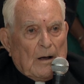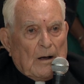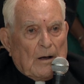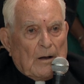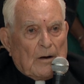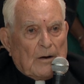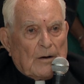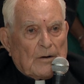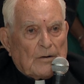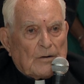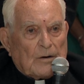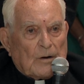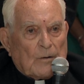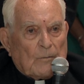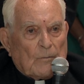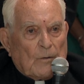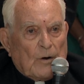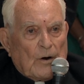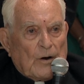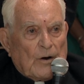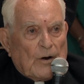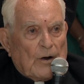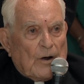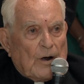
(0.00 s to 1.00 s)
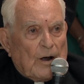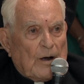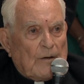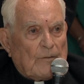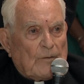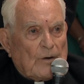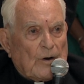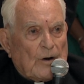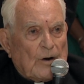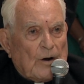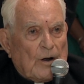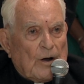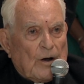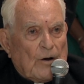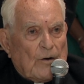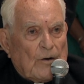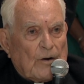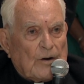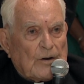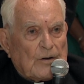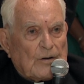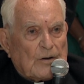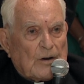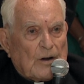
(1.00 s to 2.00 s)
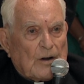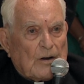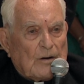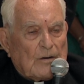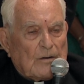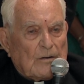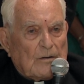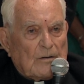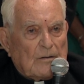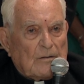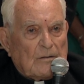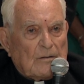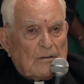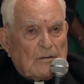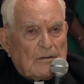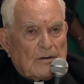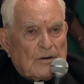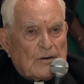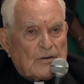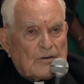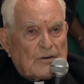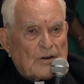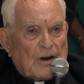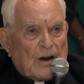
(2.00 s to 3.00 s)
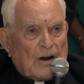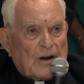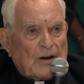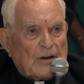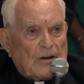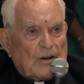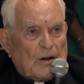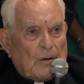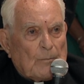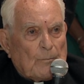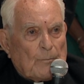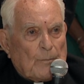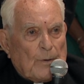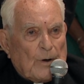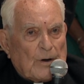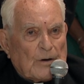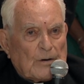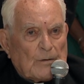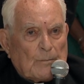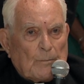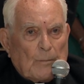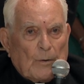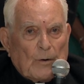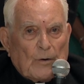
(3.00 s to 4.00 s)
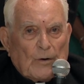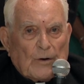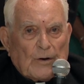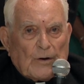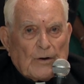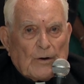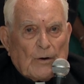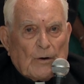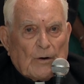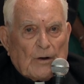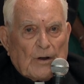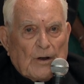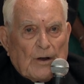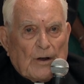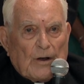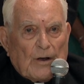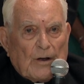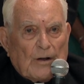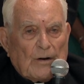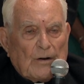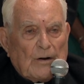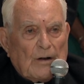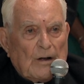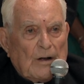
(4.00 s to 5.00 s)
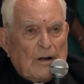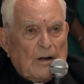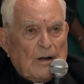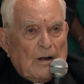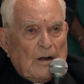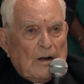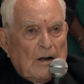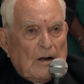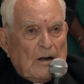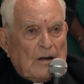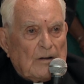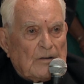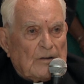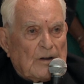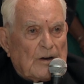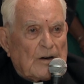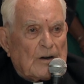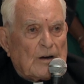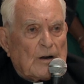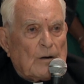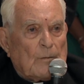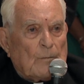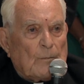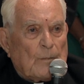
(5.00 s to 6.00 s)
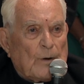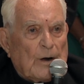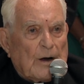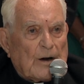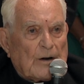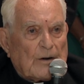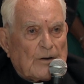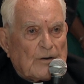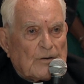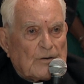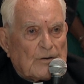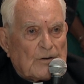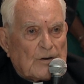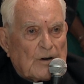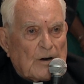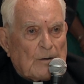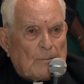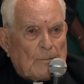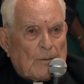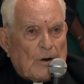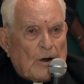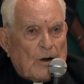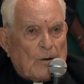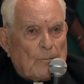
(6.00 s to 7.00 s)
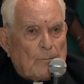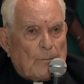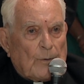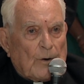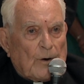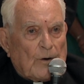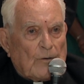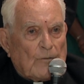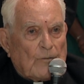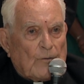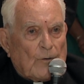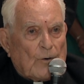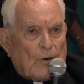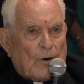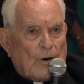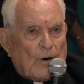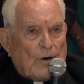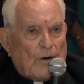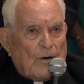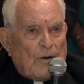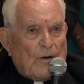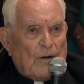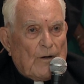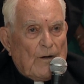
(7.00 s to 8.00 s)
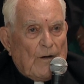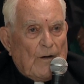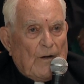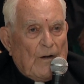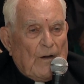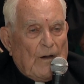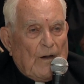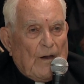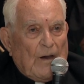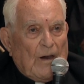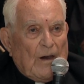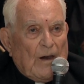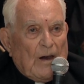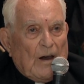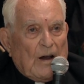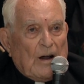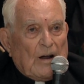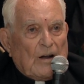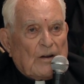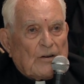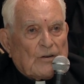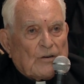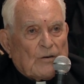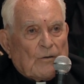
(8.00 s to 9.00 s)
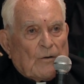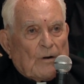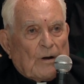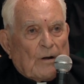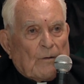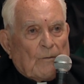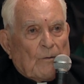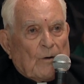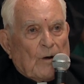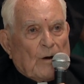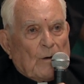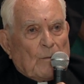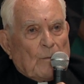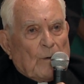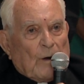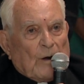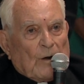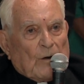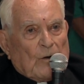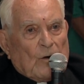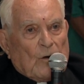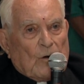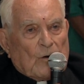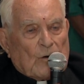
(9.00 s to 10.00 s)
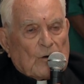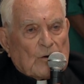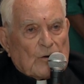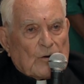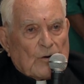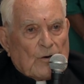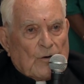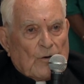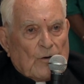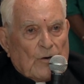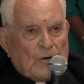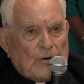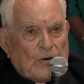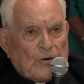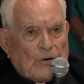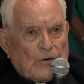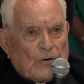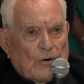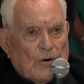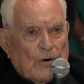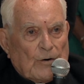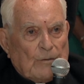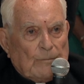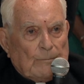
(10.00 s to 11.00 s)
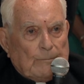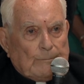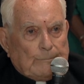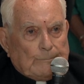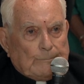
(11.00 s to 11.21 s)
And he said, well, you have it now. He said, design the best building you can, then come back to see me. I'll pay for it. So anyway, to make a long story short,